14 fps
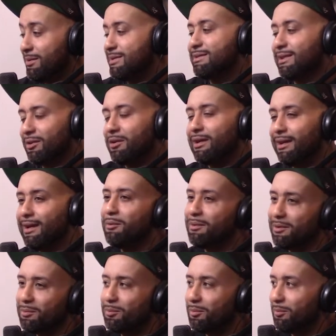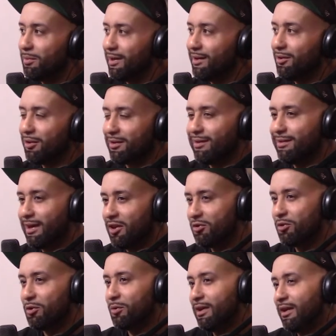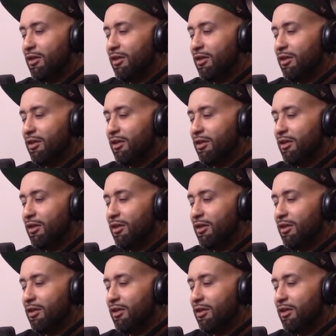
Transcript: So I said, like, okay, now I'm gonna play Doctor Strange for you.